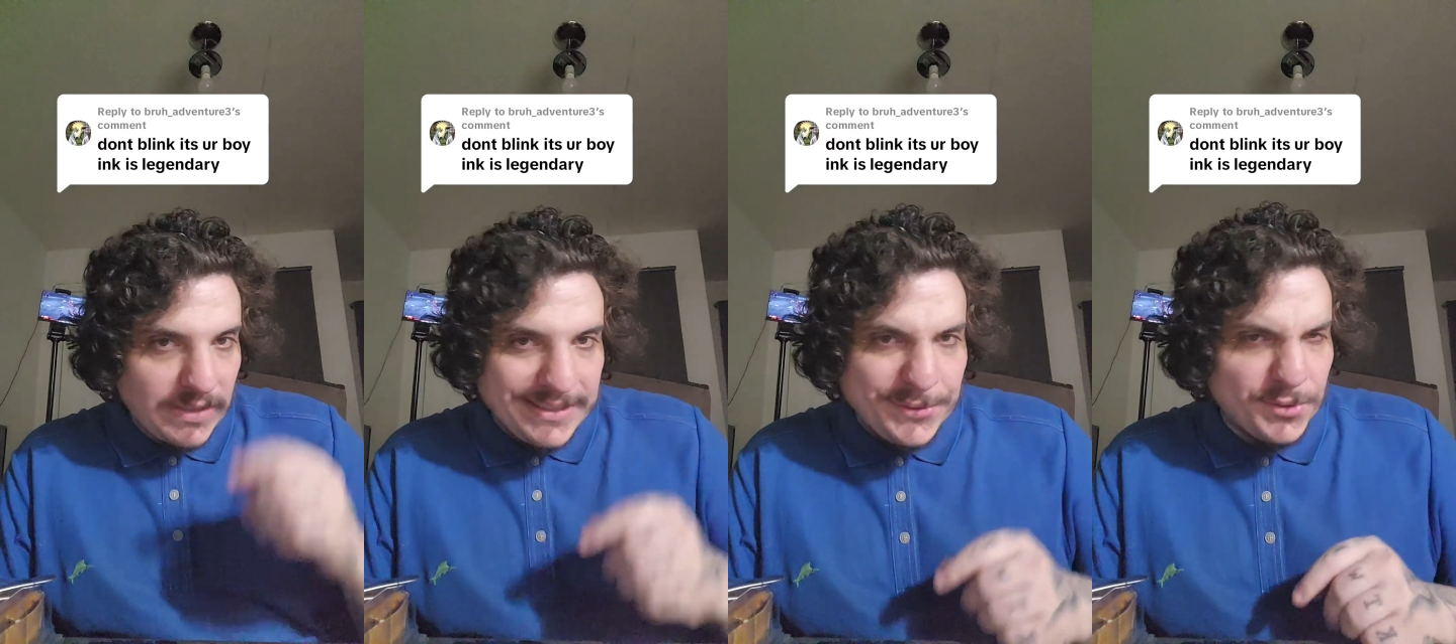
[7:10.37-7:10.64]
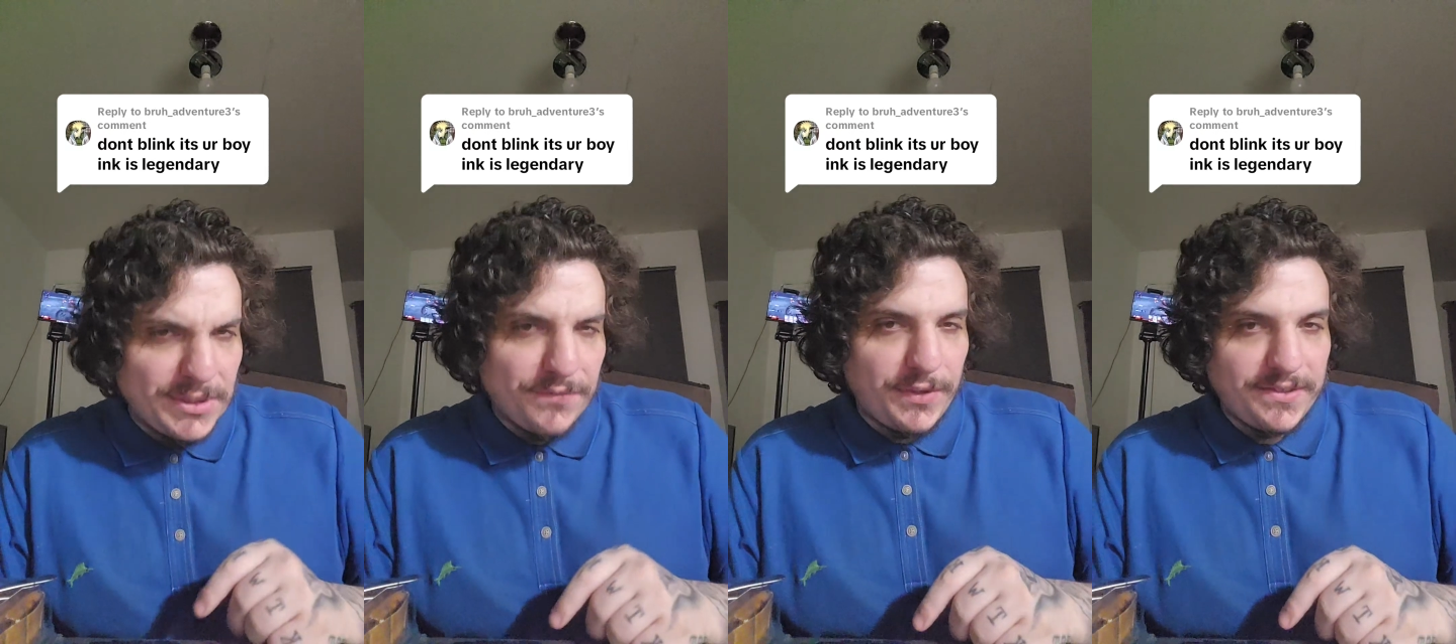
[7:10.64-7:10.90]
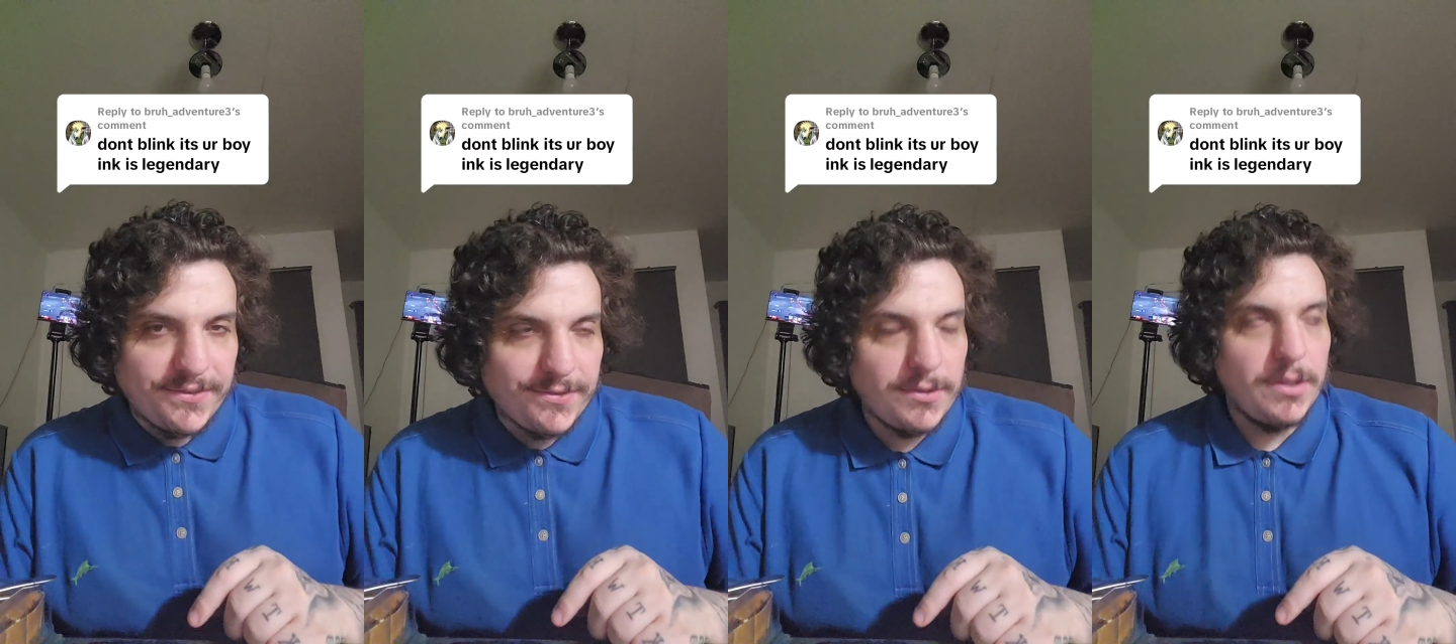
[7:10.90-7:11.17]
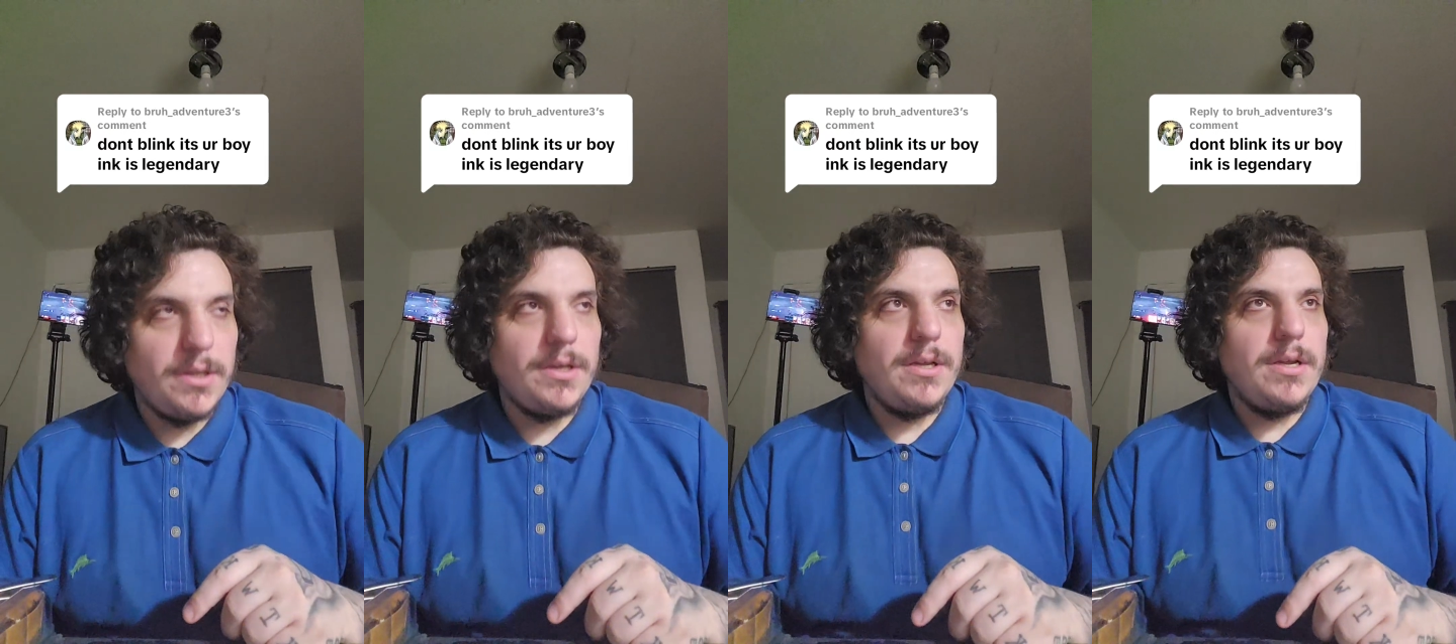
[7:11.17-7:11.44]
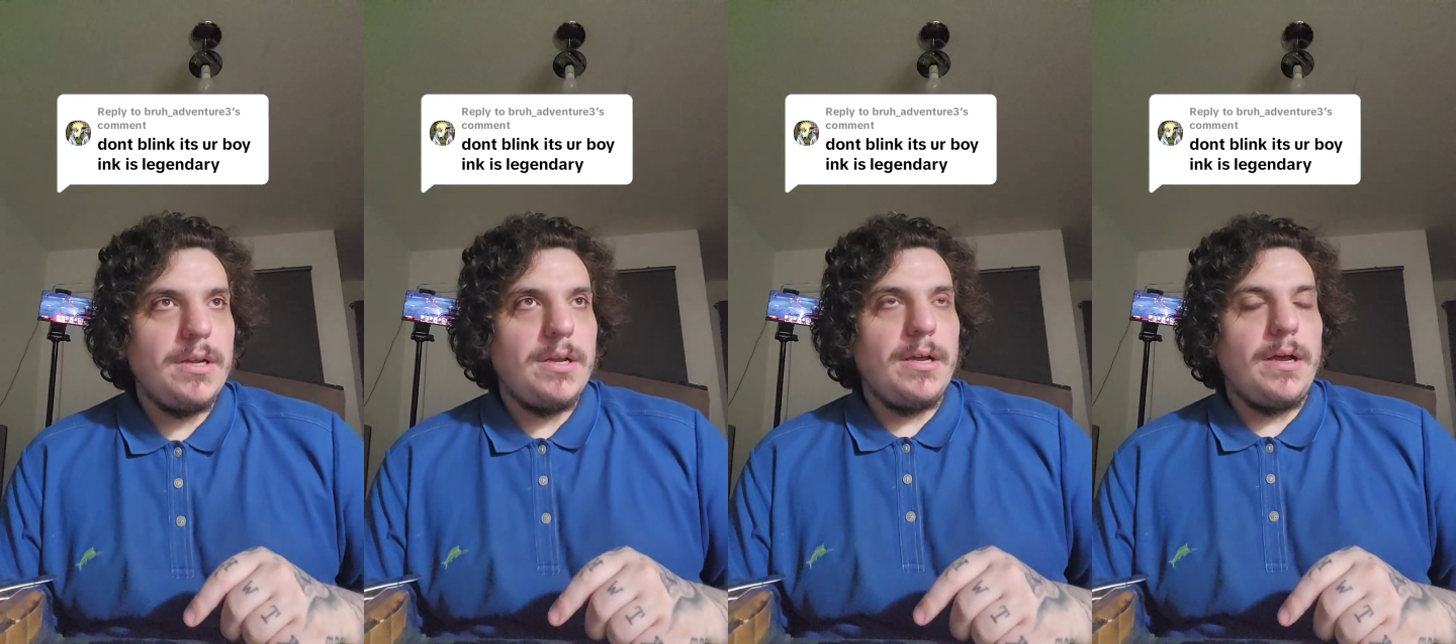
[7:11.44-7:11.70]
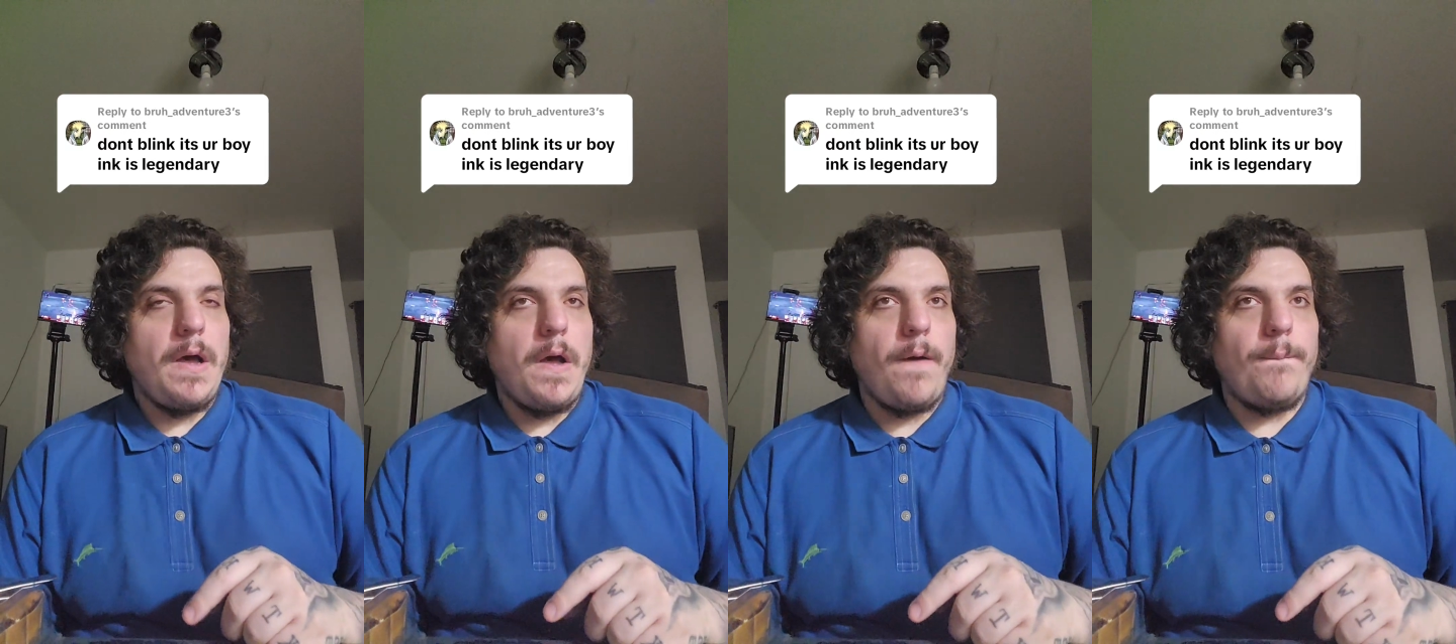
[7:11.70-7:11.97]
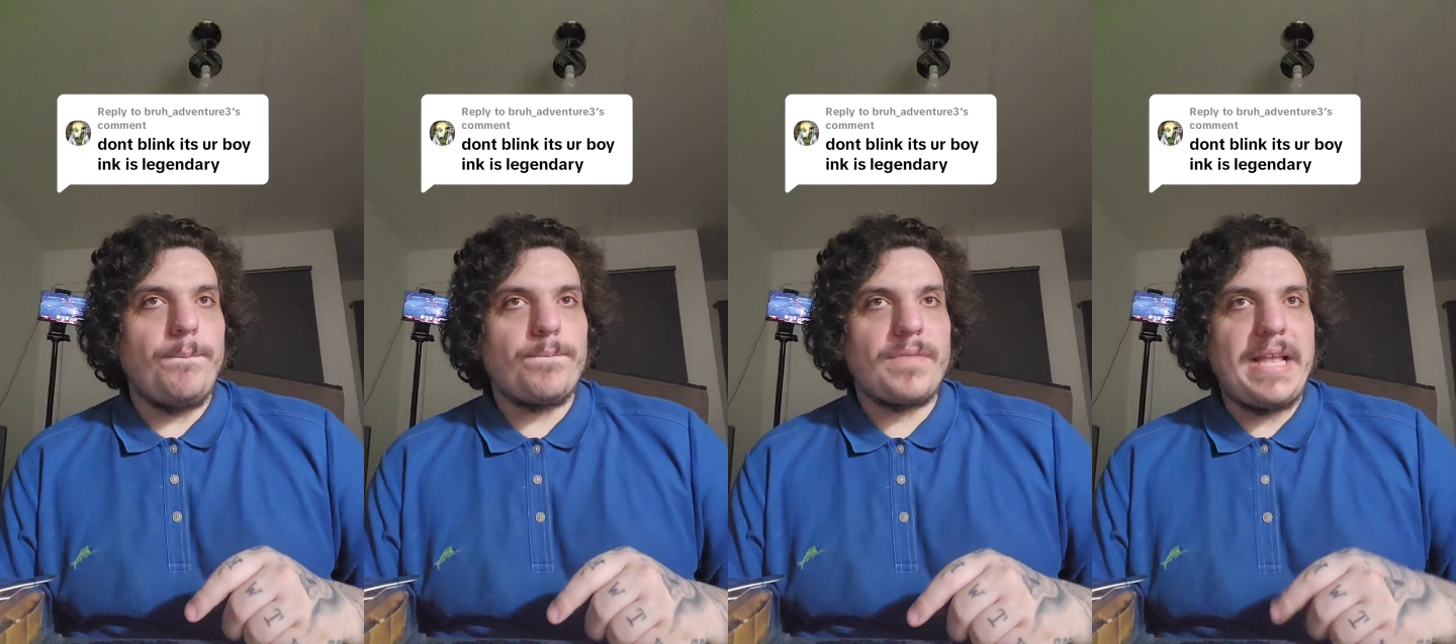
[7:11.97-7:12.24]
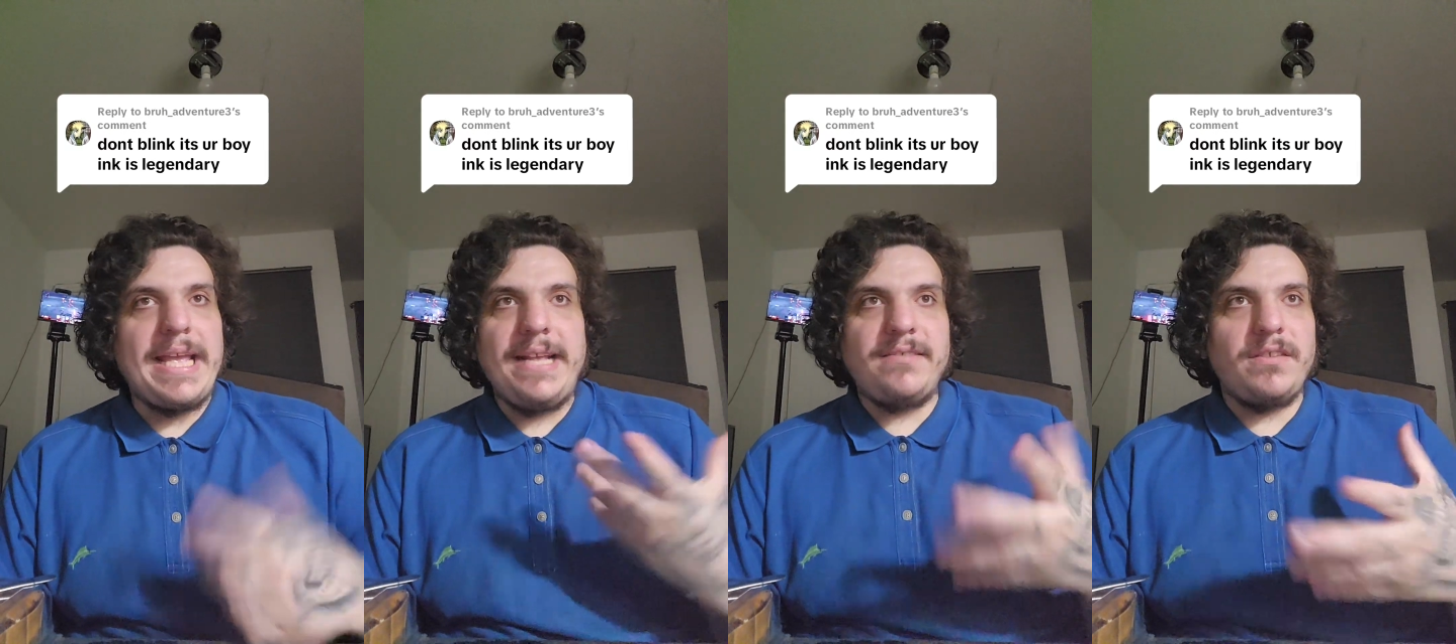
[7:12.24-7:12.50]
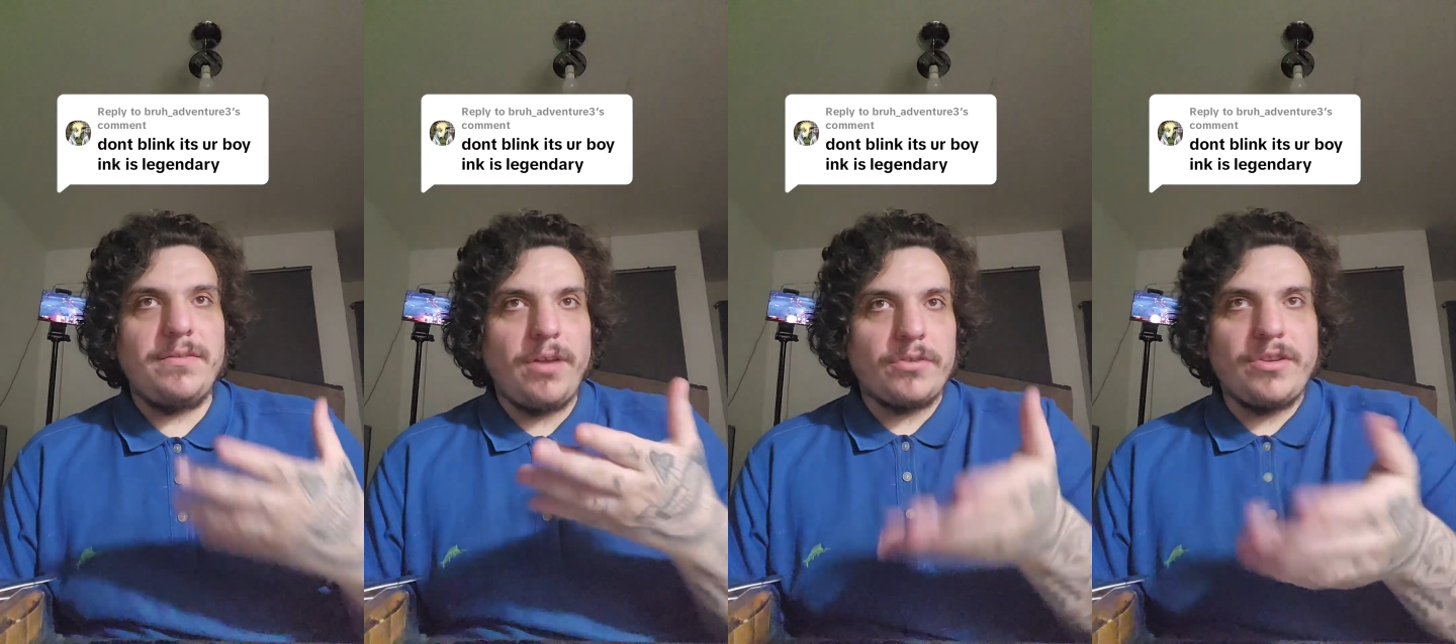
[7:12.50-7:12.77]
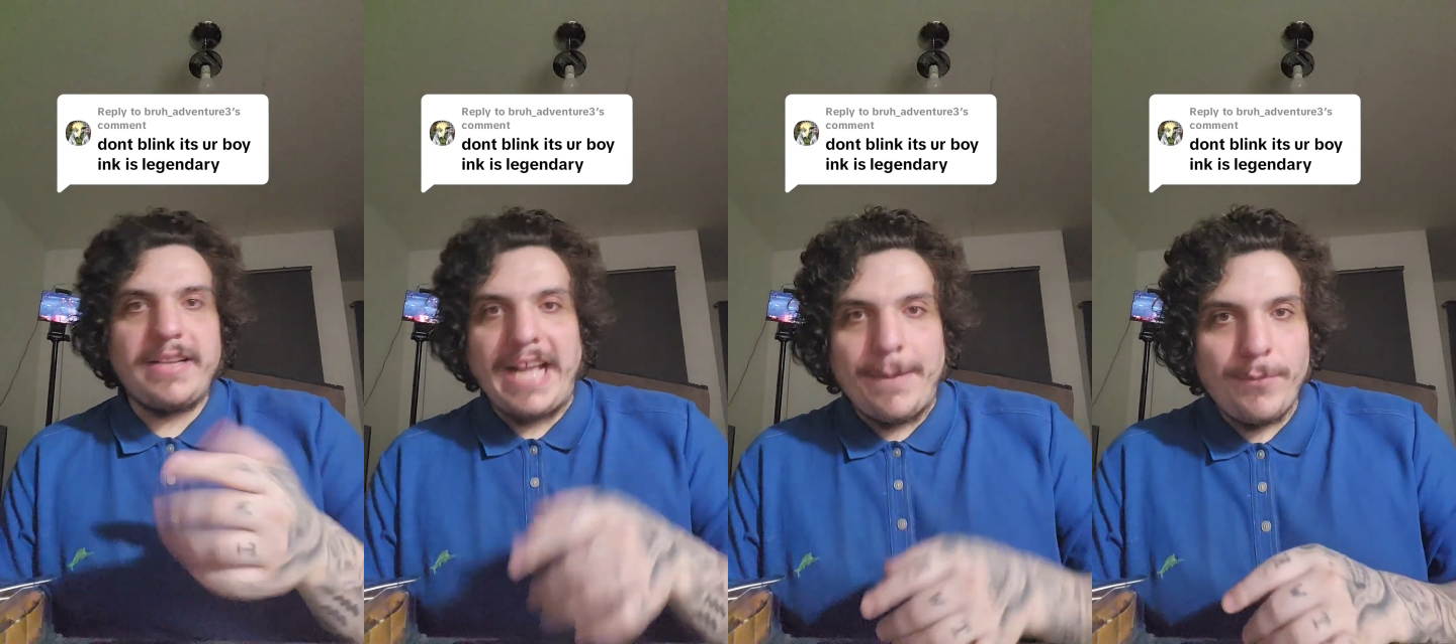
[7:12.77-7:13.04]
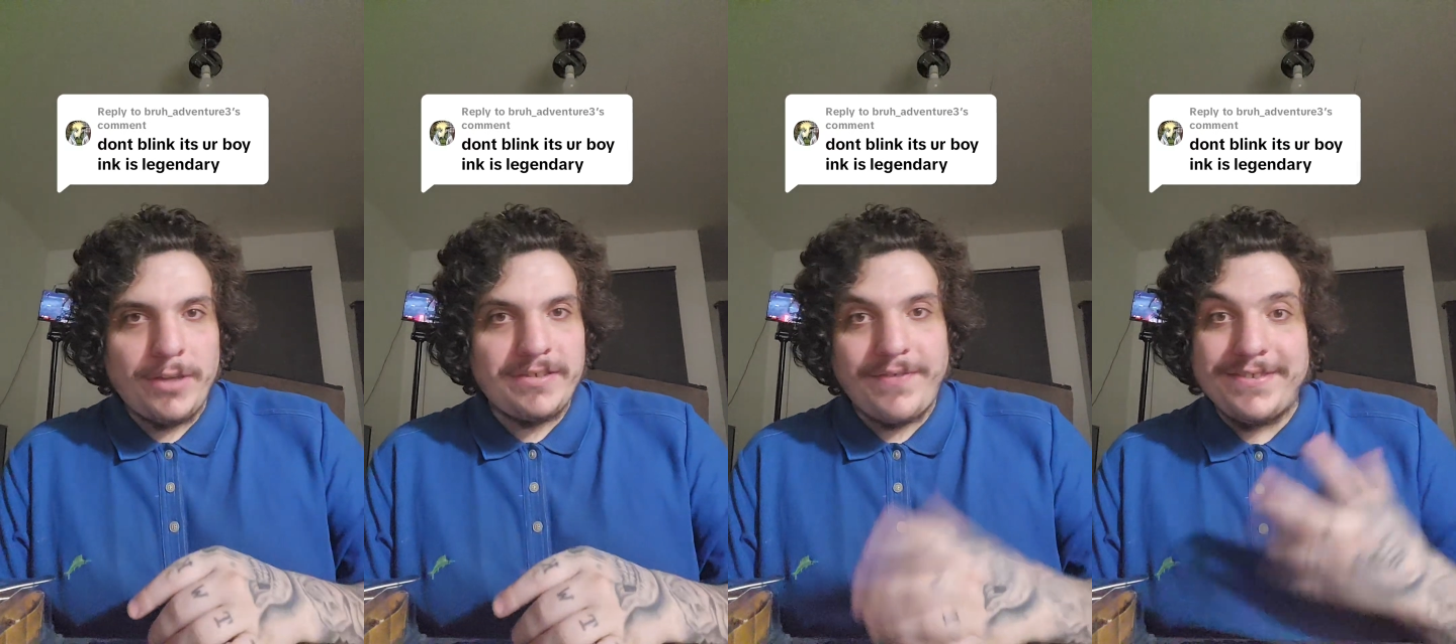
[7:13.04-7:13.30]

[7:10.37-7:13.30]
No difference. Ink is gonna talk to the camera,